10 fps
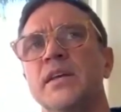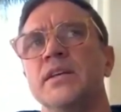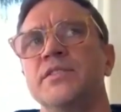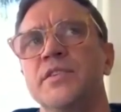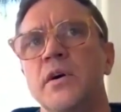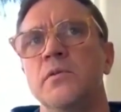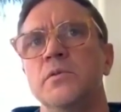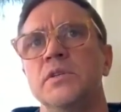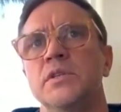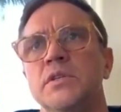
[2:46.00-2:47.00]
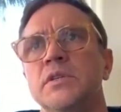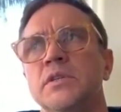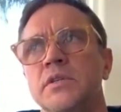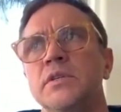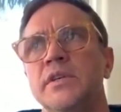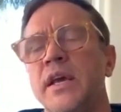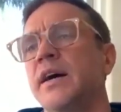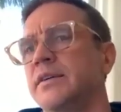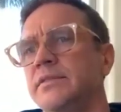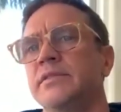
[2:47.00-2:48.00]
So
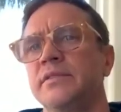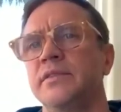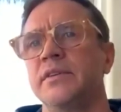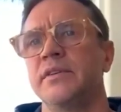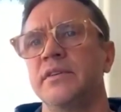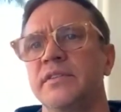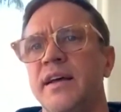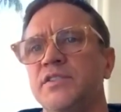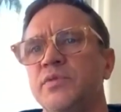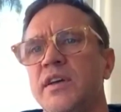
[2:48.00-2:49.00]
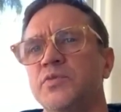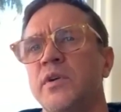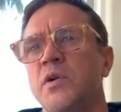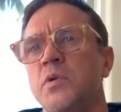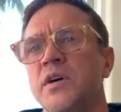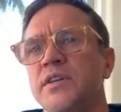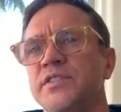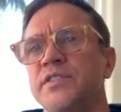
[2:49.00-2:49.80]
yeah, that's where I was.